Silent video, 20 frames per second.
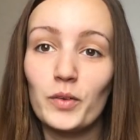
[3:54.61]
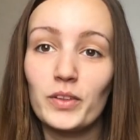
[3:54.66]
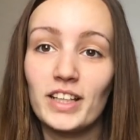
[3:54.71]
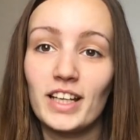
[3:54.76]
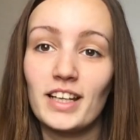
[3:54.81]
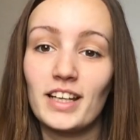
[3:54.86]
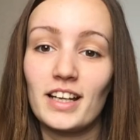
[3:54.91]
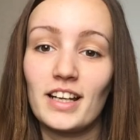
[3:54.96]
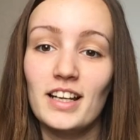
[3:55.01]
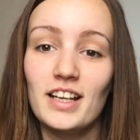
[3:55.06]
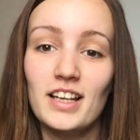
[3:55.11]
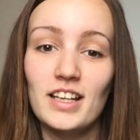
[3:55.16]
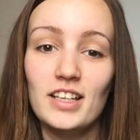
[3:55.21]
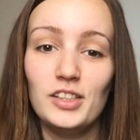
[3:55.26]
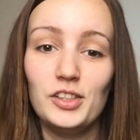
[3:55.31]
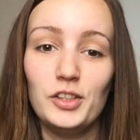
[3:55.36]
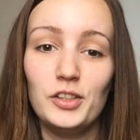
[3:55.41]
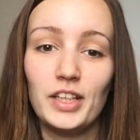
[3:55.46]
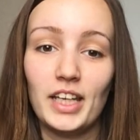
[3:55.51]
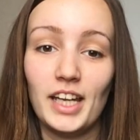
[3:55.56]
Like,
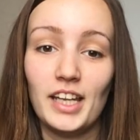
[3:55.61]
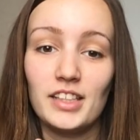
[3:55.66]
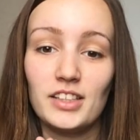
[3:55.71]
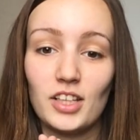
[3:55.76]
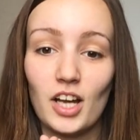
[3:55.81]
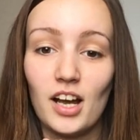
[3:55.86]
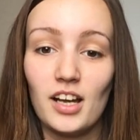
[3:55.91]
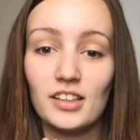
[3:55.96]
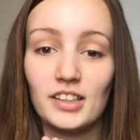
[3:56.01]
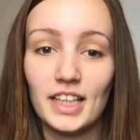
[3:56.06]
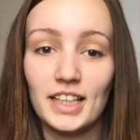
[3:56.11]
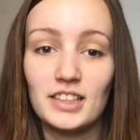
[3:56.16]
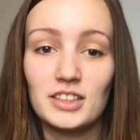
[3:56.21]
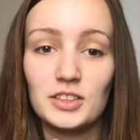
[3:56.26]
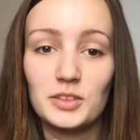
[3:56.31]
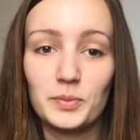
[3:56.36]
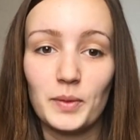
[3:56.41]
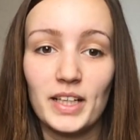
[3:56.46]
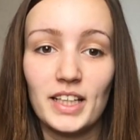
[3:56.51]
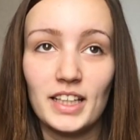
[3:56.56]
you can't not like
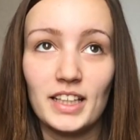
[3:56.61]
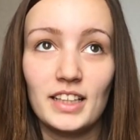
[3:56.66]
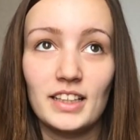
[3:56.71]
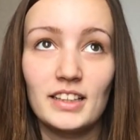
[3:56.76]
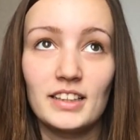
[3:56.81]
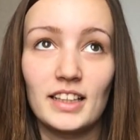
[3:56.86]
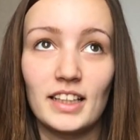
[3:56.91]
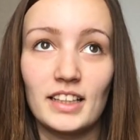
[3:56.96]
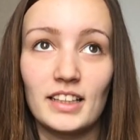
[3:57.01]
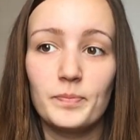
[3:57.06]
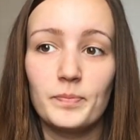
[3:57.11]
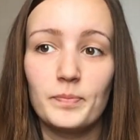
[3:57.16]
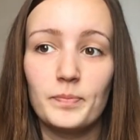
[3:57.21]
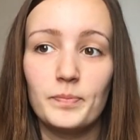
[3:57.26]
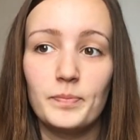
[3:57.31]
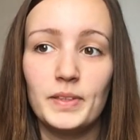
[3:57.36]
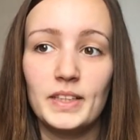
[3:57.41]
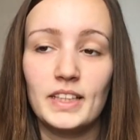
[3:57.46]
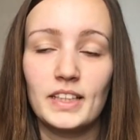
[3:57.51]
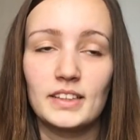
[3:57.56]
sweating, like,
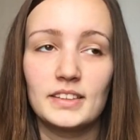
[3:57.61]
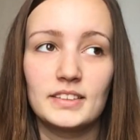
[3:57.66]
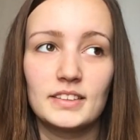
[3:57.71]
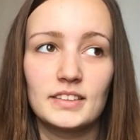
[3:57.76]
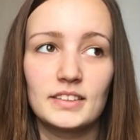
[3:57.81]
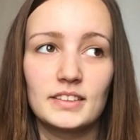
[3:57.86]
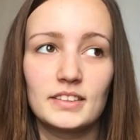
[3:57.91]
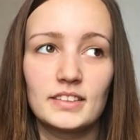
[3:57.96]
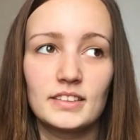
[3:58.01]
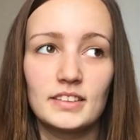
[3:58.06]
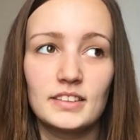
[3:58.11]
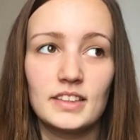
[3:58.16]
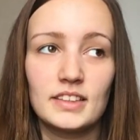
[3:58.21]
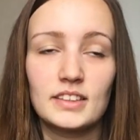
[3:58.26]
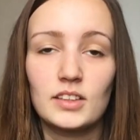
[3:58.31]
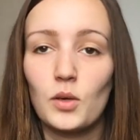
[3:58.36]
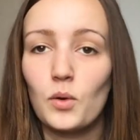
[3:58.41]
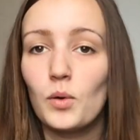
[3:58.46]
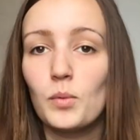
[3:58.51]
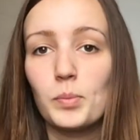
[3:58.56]
because that's
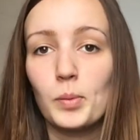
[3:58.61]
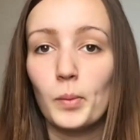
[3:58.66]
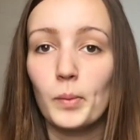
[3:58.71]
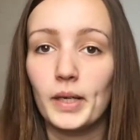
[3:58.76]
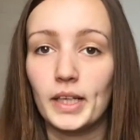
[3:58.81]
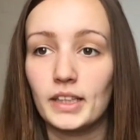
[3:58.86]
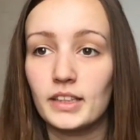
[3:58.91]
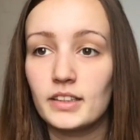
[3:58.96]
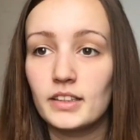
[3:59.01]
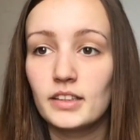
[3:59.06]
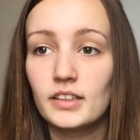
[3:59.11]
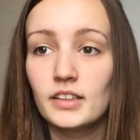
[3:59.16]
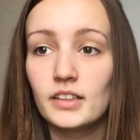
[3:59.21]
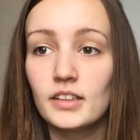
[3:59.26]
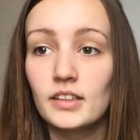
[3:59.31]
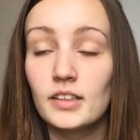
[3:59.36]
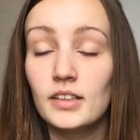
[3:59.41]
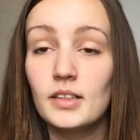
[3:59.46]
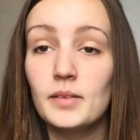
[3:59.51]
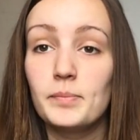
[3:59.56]
the whole point.
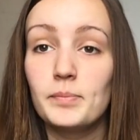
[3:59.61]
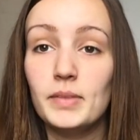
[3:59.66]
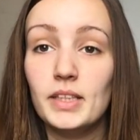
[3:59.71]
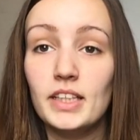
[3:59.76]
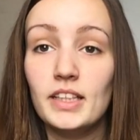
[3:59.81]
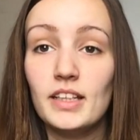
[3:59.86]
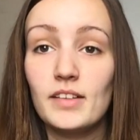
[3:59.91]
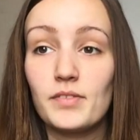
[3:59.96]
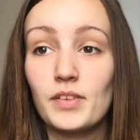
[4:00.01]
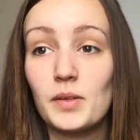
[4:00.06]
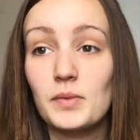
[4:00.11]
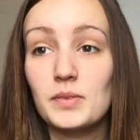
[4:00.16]
Me, if I